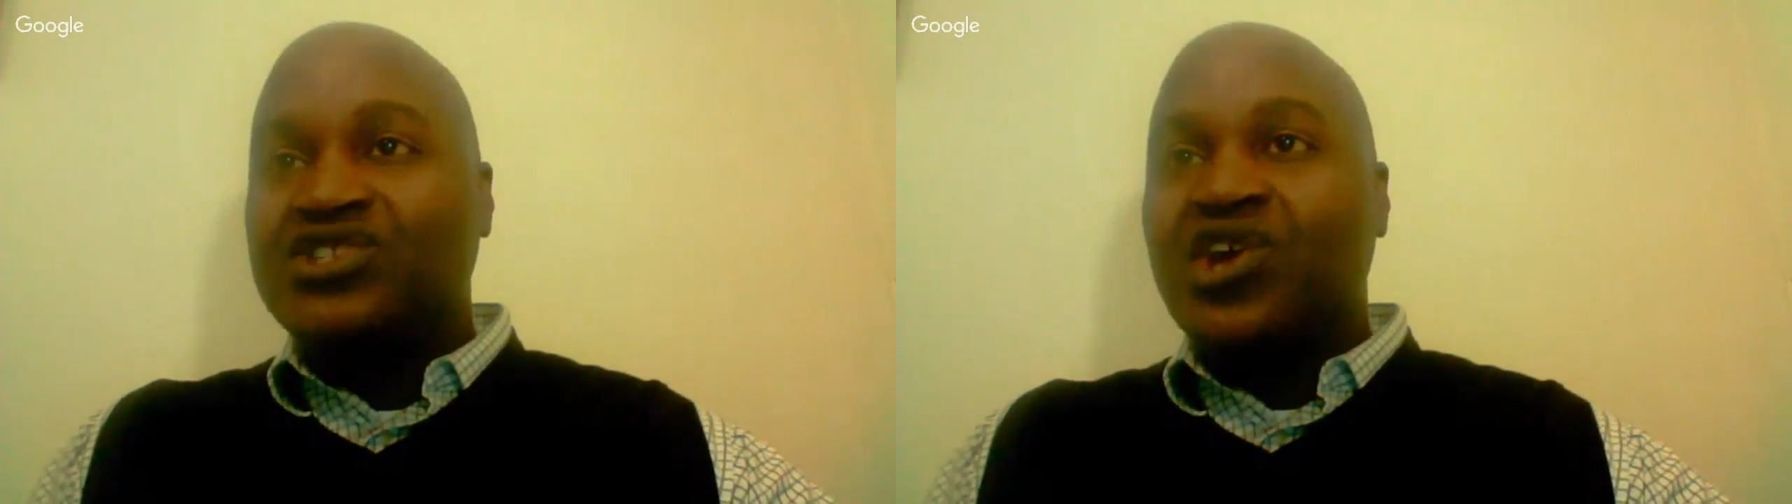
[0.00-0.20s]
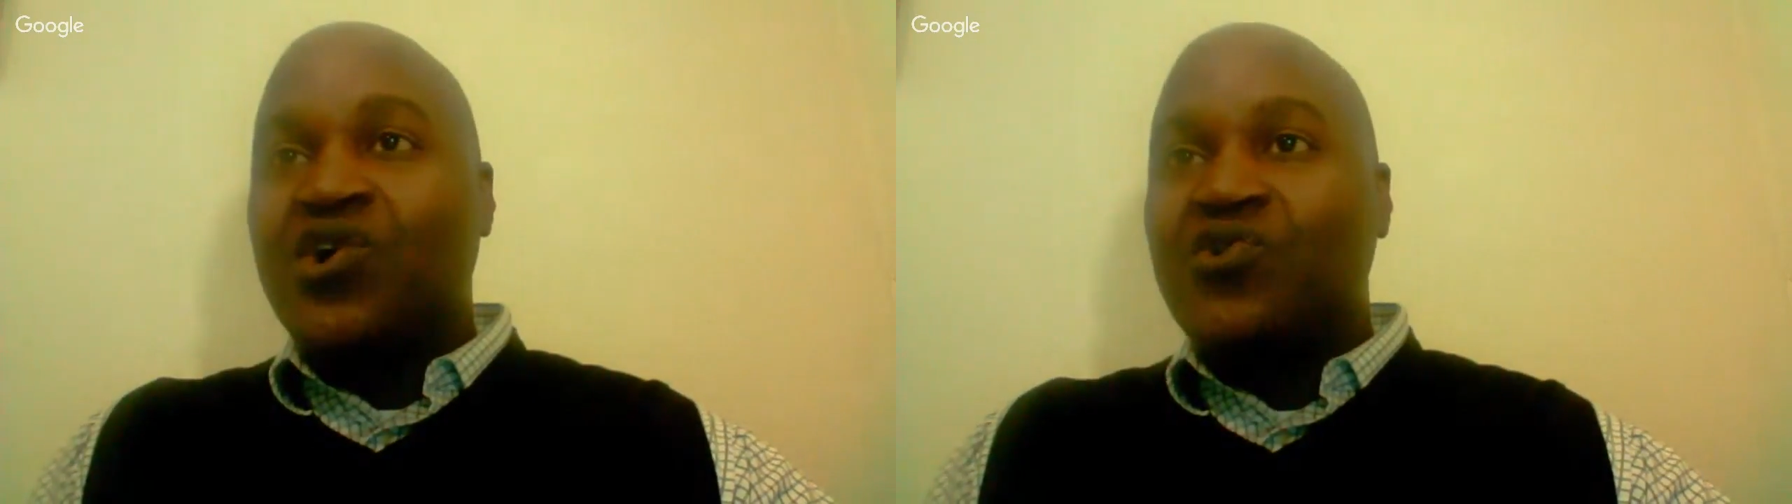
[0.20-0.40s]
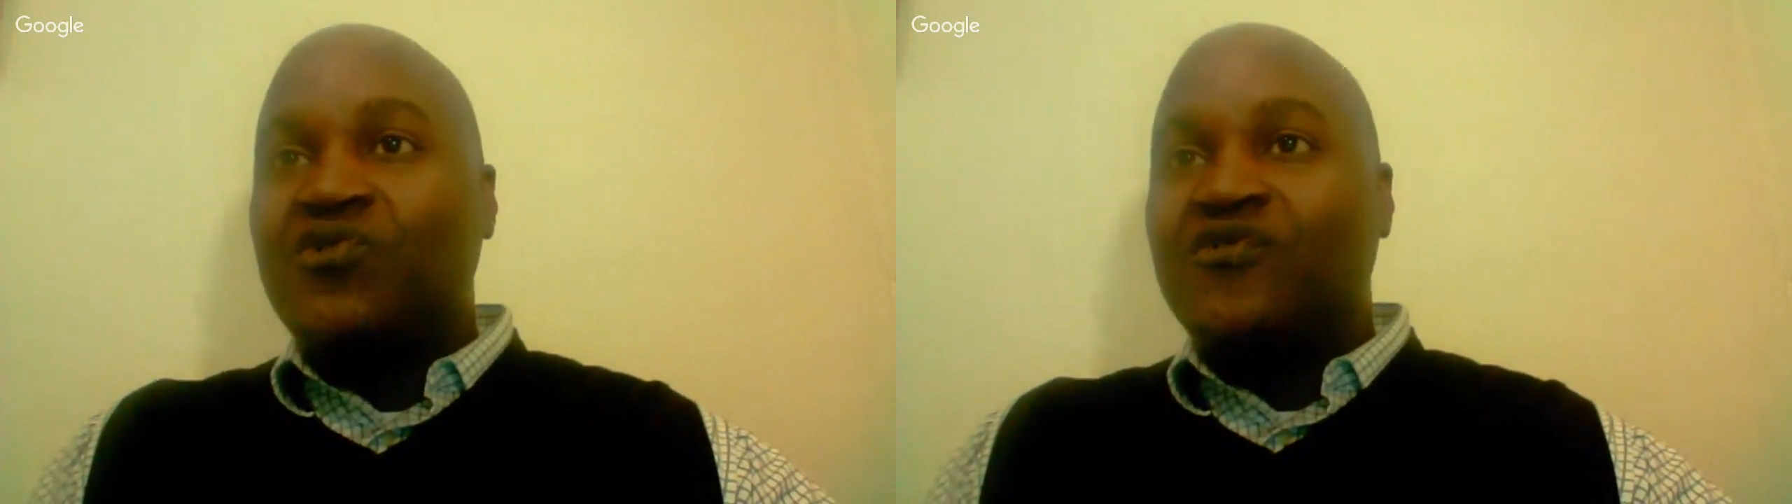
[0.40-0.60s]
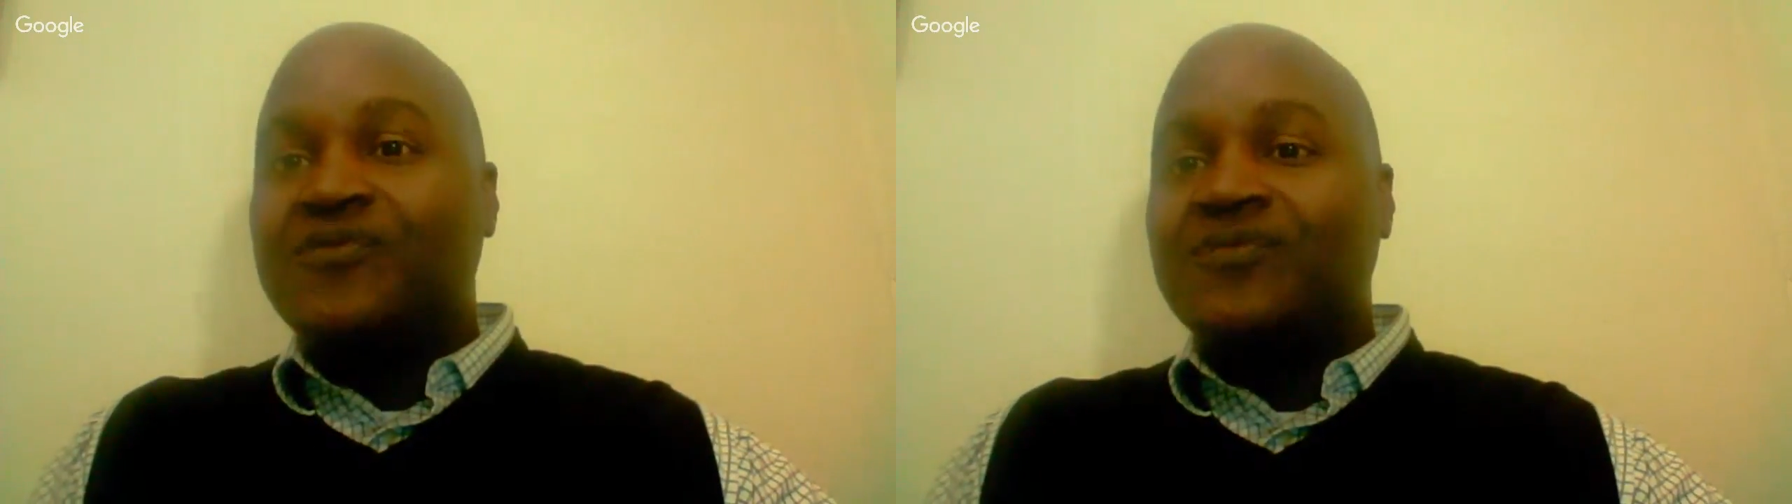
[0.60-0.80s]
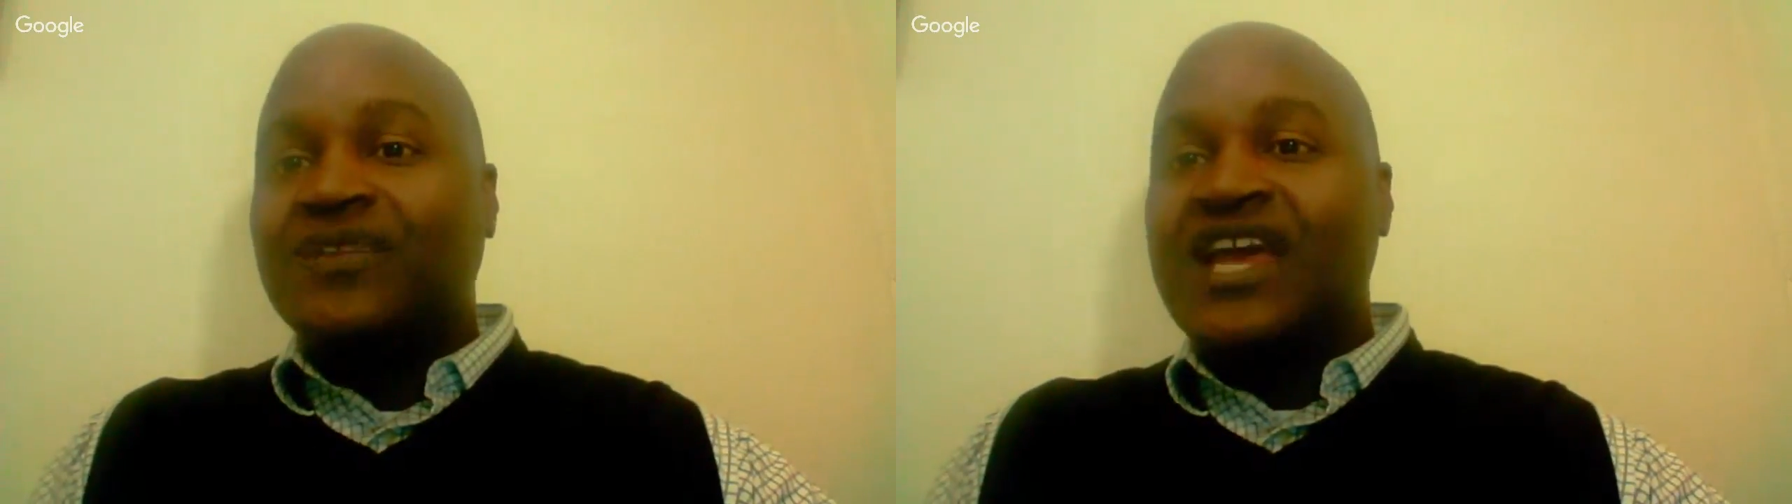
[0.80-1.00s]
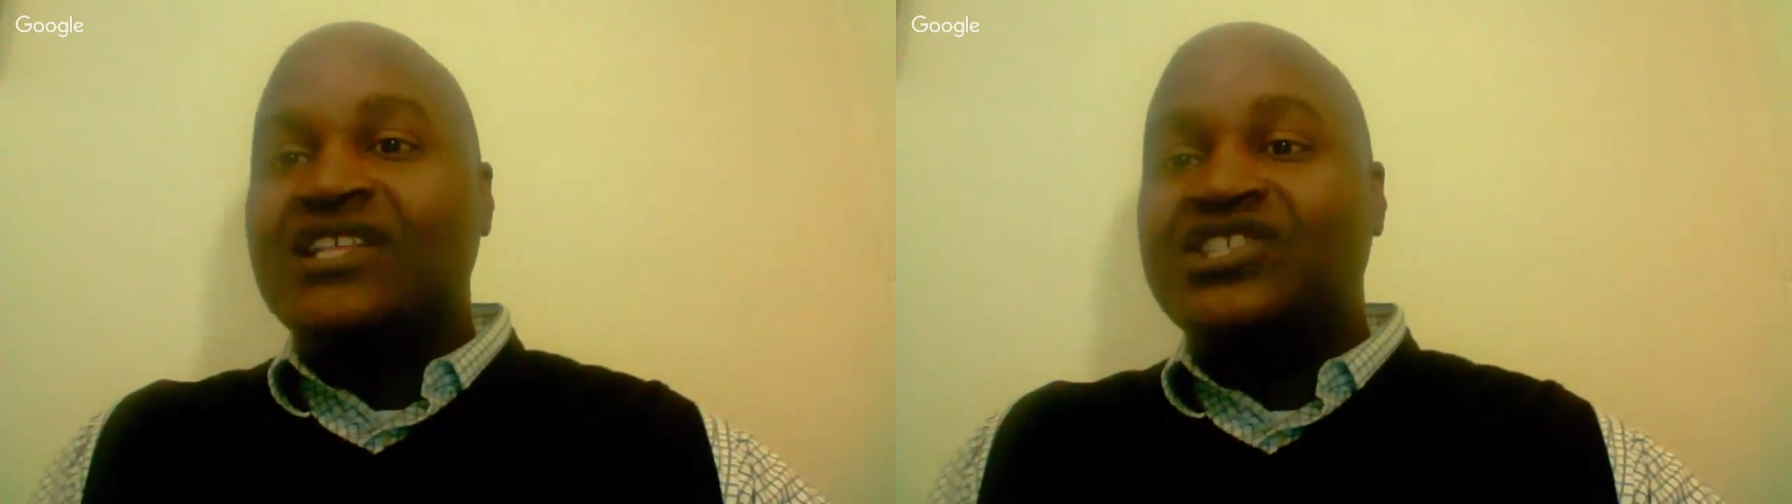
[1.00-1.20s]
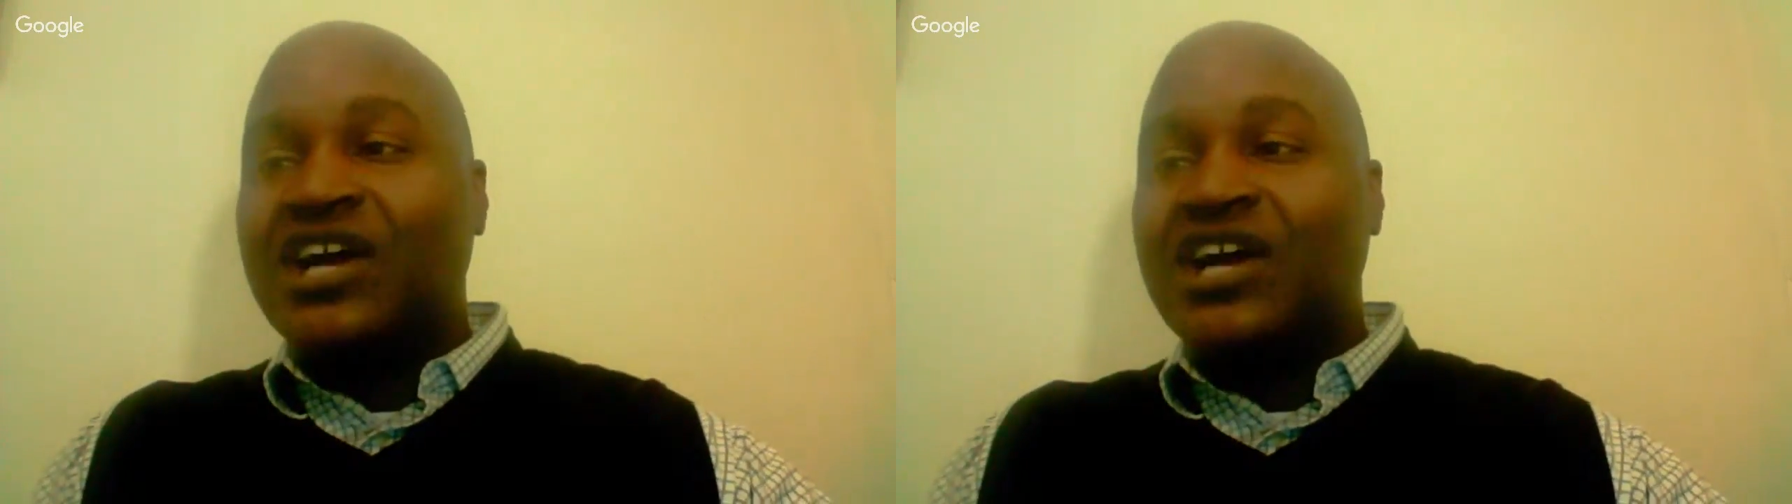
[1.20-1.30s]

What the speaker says: for the stove